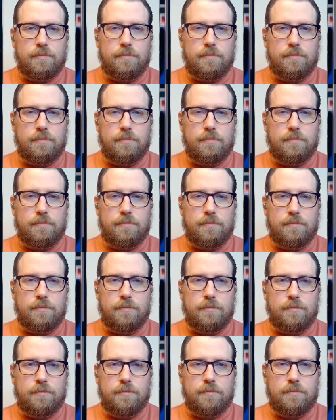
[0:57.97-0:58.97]

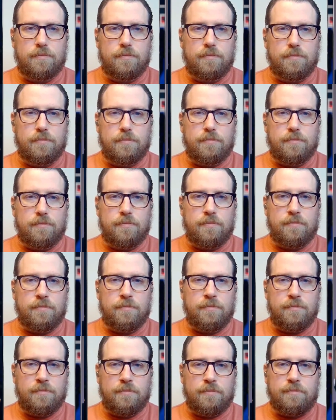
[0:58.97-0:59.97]

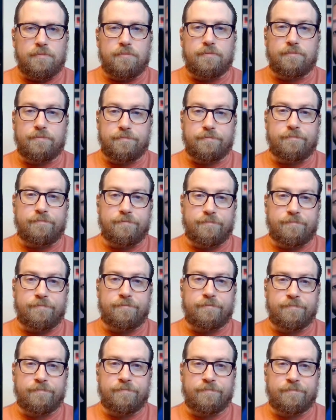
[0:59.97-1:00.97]

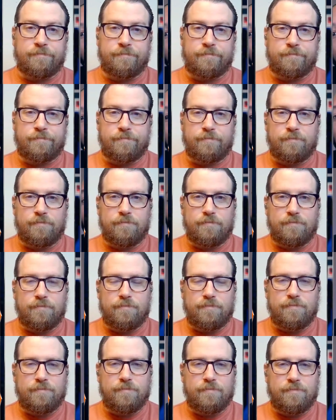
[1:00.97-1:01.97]

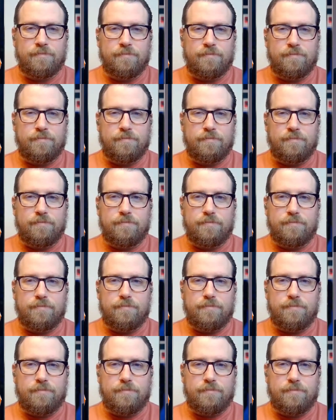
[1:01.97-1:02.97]

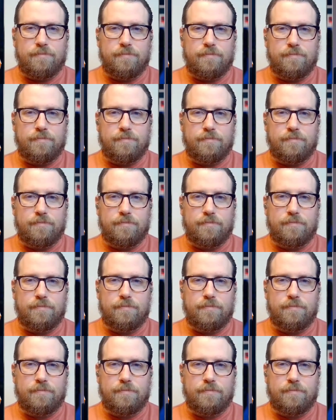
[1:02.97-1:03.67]
The person shown says nothing.